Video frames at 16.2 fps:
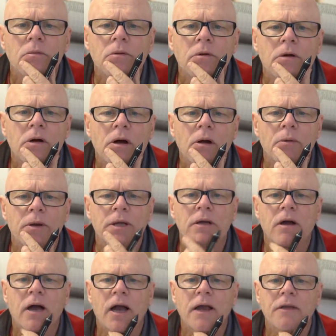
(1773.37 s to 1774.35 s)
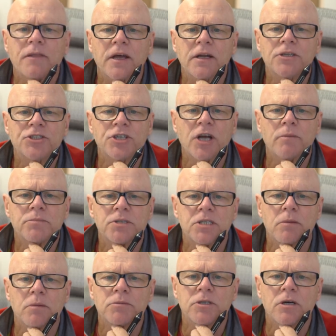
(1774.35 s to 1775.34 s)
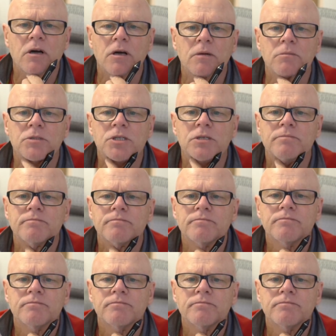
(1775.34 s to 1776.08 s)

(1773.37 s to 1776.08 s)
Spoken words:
are we? I hate that. It jumps sometimes.